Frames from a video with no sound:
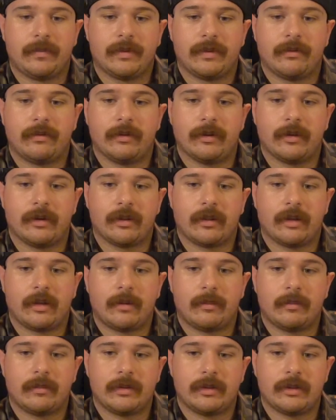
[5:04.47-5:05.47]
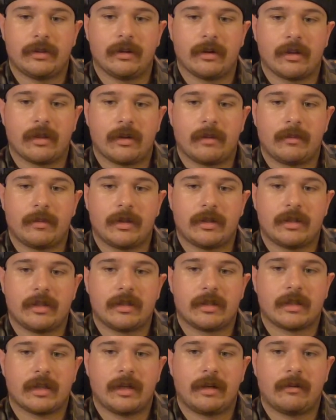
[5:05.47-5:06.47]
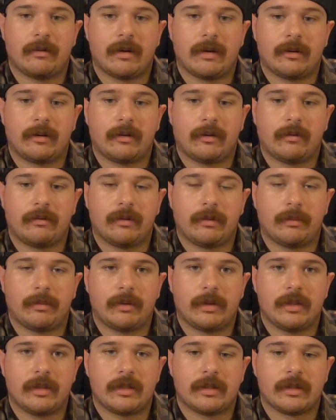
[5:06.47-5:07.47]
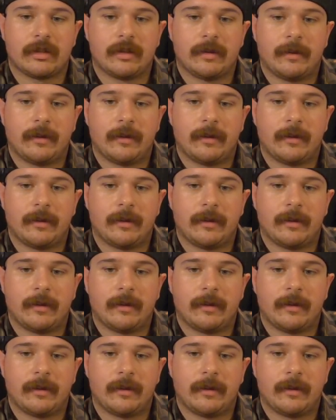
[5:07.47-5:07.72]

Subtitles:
for your thumb, so your thumb doesn't slide around all over the place.